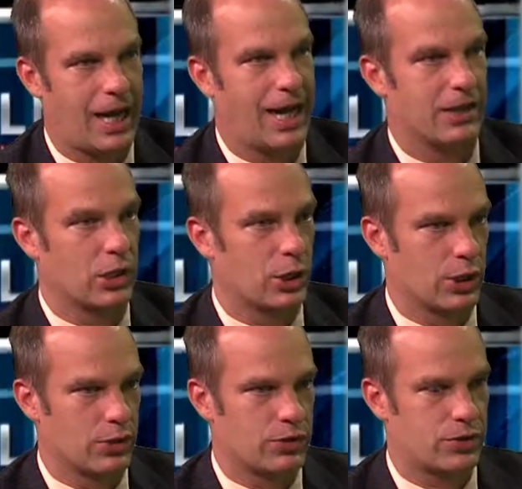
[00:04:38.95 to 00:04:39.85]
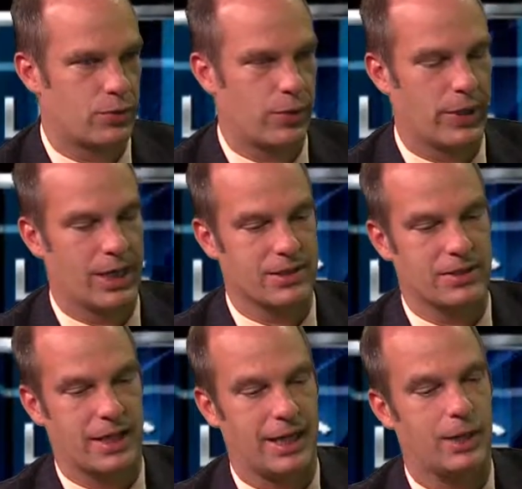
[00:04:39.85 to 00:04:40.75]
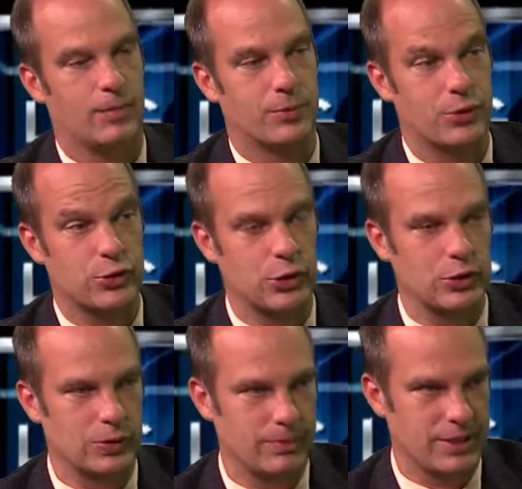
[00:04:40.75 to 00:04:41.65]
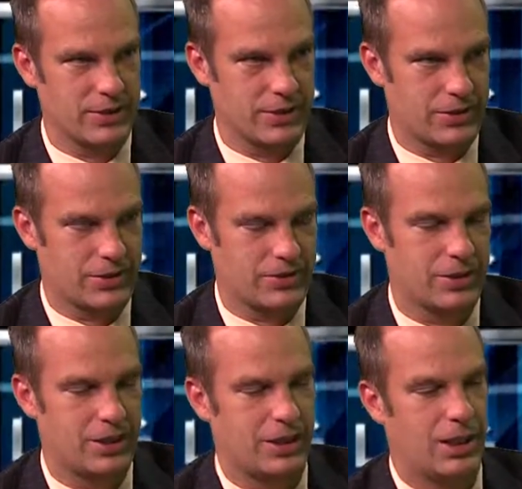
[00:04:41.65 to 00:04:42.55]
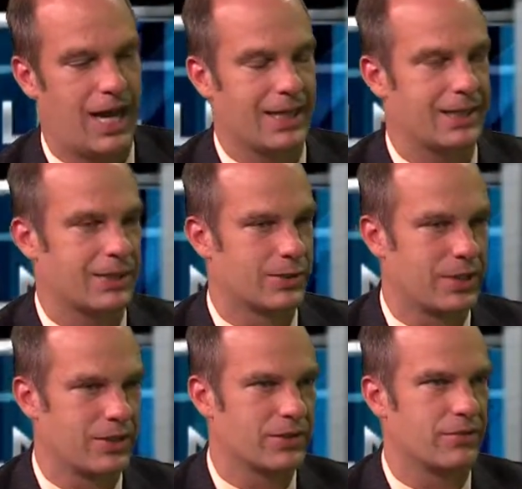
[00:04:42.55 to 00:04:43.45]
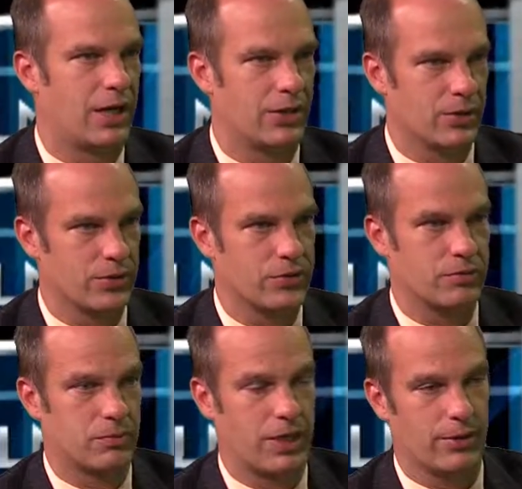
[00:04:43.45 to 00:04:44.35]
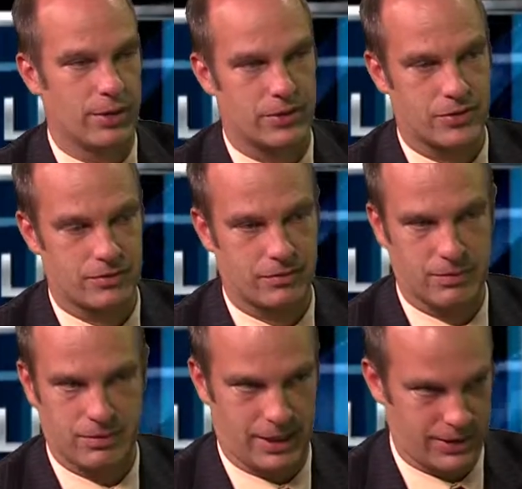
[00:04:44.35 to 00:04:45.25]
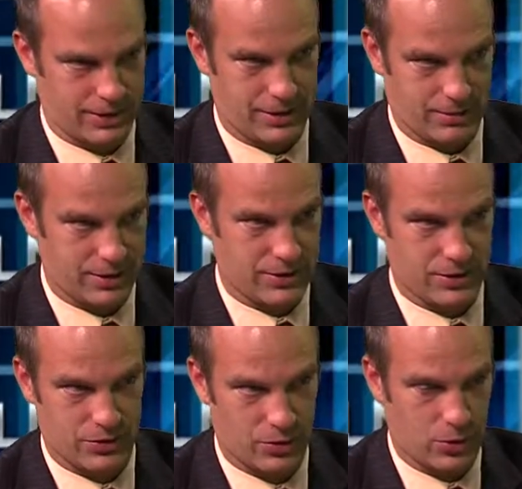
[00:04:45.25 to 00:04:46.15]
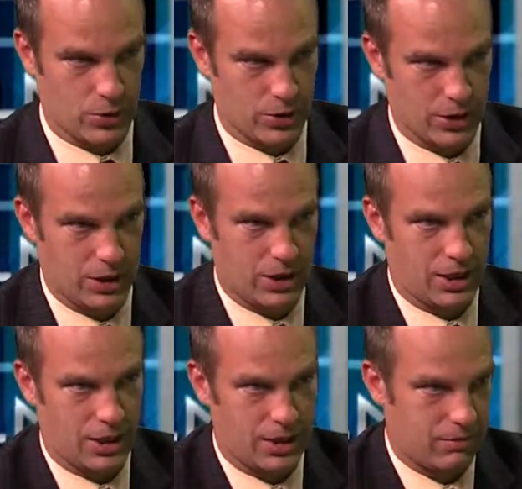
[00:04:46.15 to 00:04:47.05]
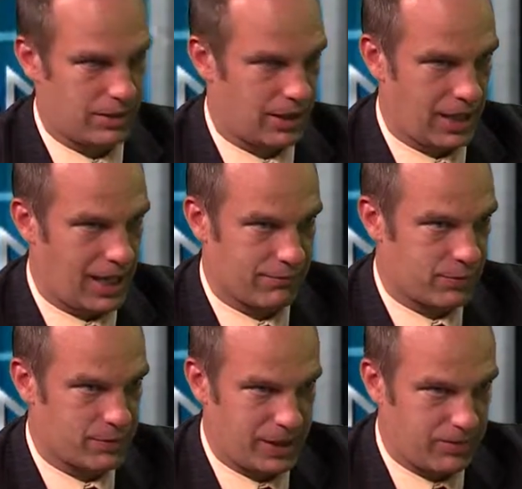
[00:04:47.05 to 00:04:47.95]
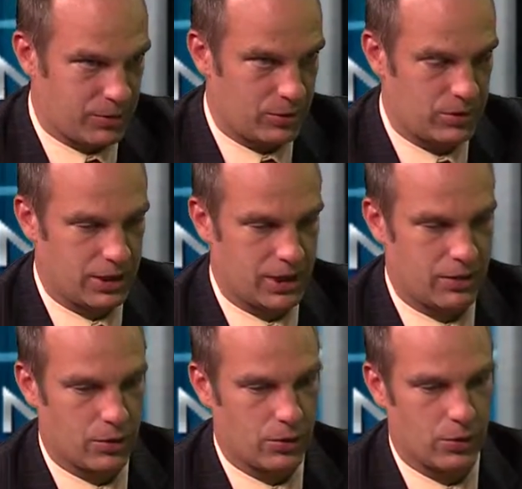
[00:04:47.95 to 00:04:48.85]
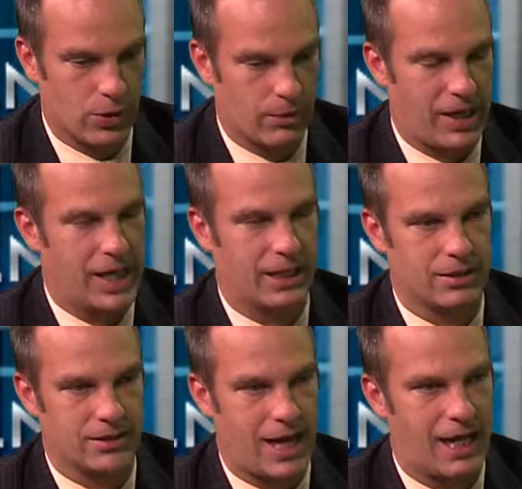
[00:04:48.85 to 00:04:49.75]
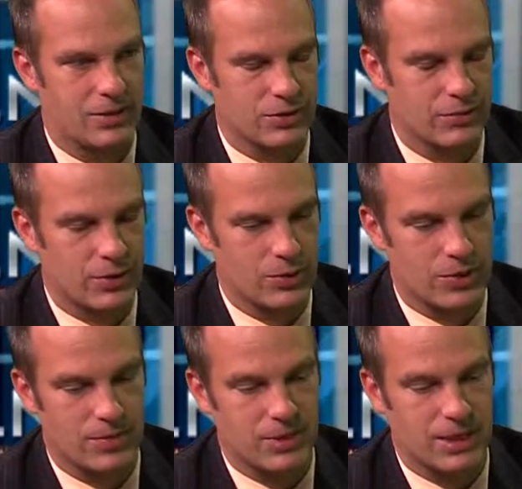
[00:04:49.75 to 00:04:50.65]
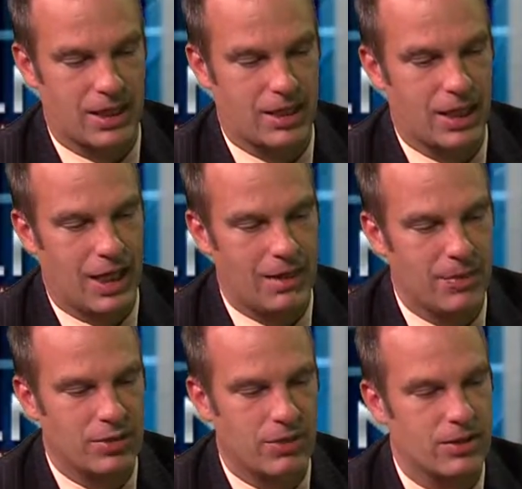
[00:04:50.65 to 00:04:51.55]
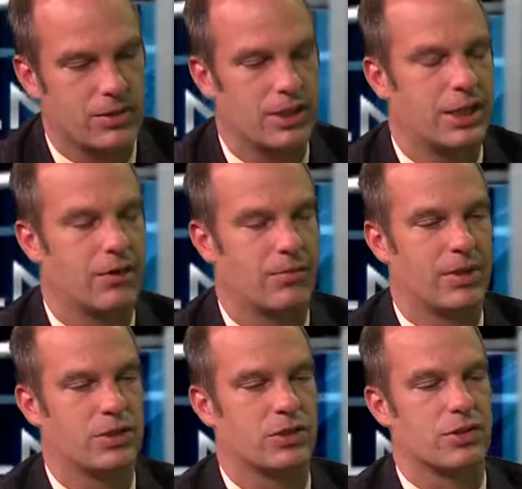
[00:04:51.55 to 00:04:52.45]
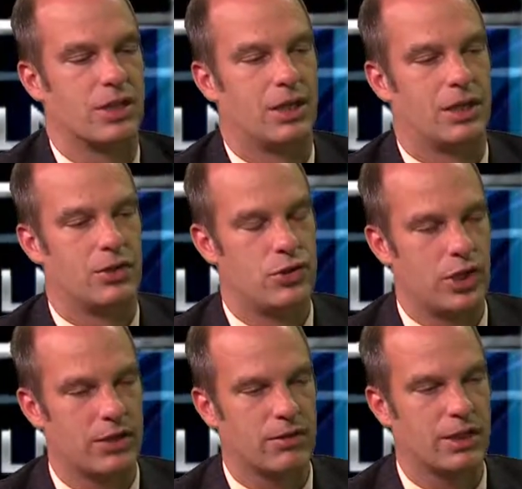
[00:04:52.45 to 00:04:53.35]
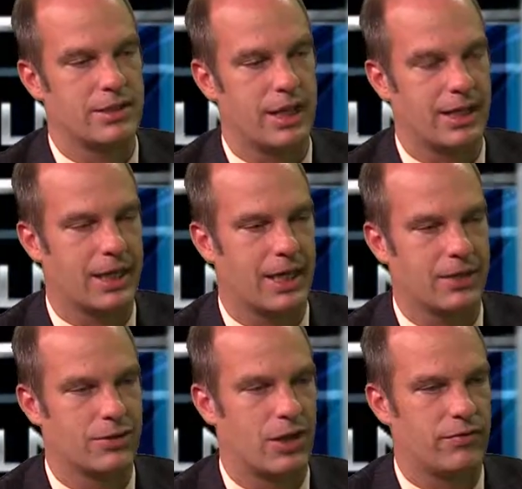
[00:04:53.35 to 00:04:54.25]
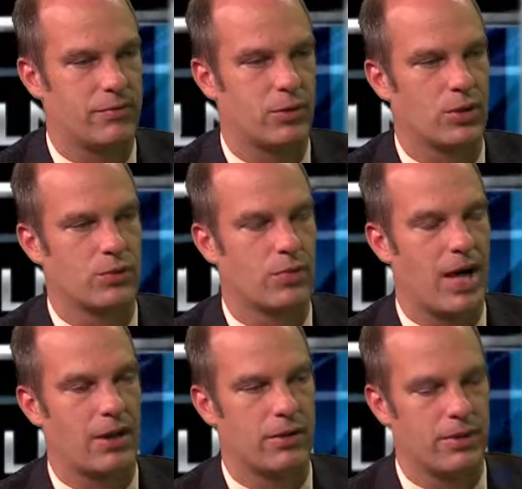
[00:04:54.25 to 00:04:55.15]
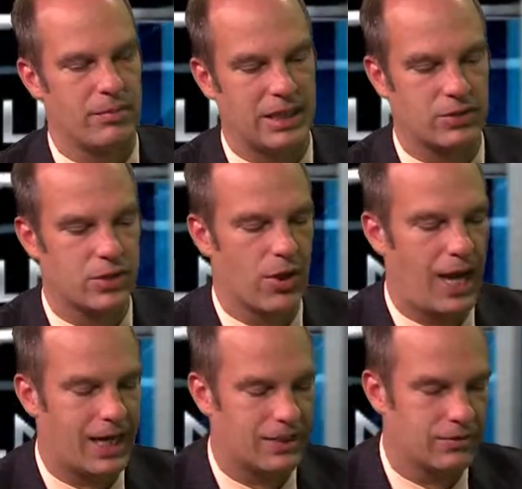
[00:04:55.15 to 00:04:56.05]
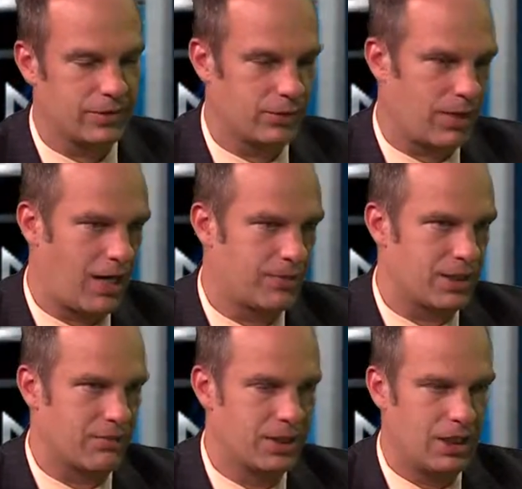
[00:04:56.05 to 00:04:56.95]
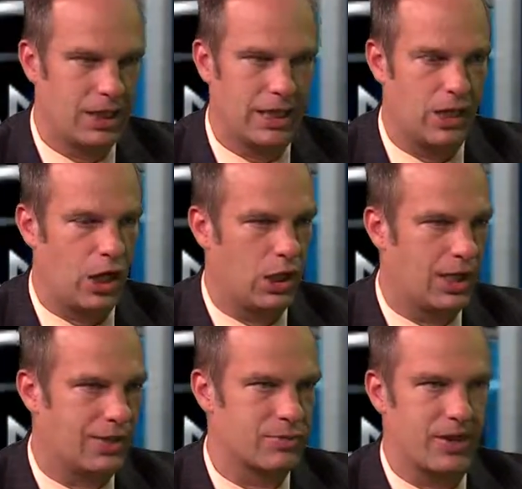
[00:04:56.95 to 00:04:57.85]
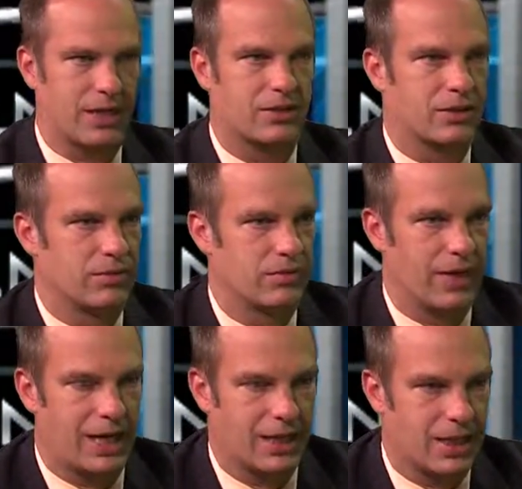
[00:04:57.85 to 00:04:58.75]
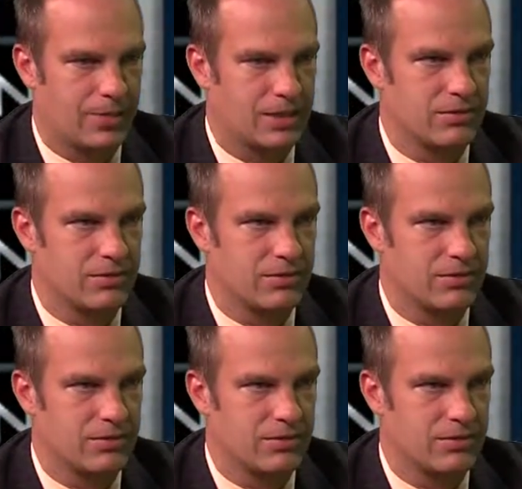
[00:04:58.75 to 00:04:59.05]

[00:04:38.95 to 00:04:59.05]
at large, whereas they help certain businesses at the expense of others, whether it's existing businesses or average people who are paying the taxes for those subsidies. I'd much rather see government just generally take a hands-off approach rather than being so actively wrapped up in all aspects of economic